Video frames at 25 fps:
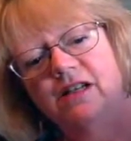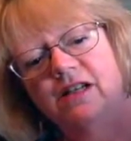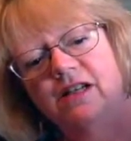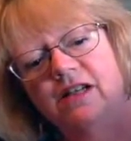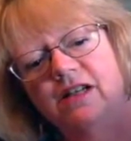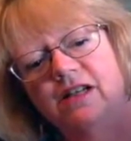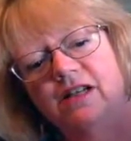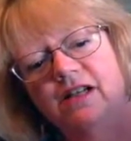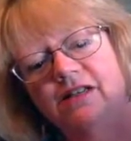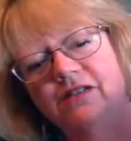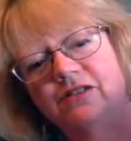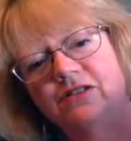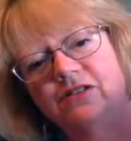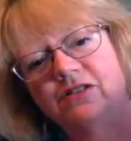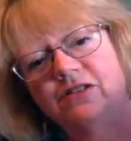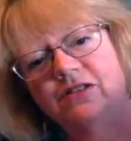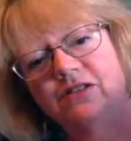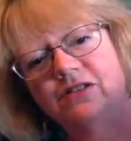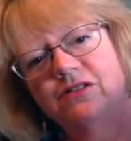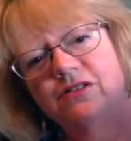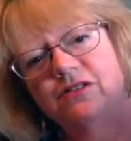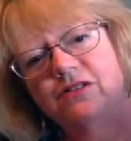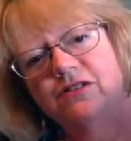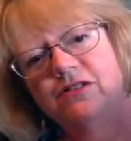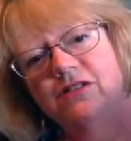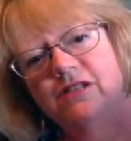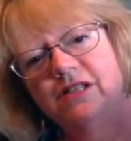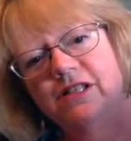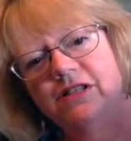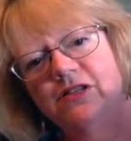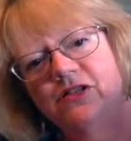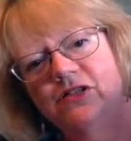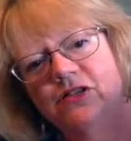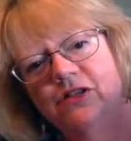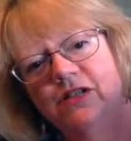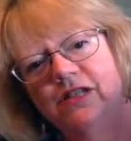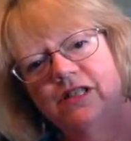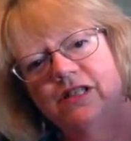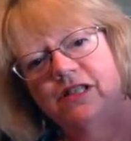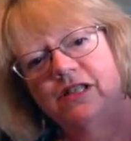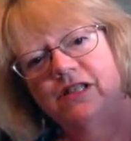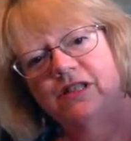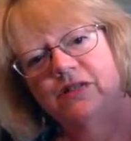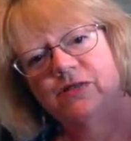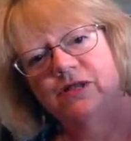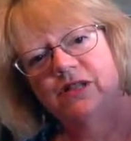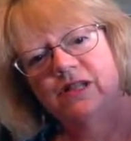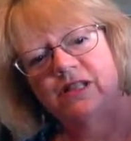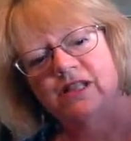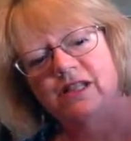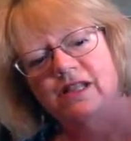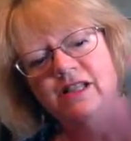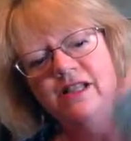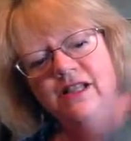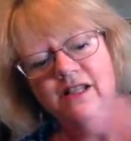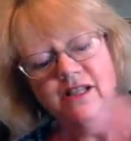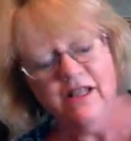and I just thoroughly enjoyed knitting with it.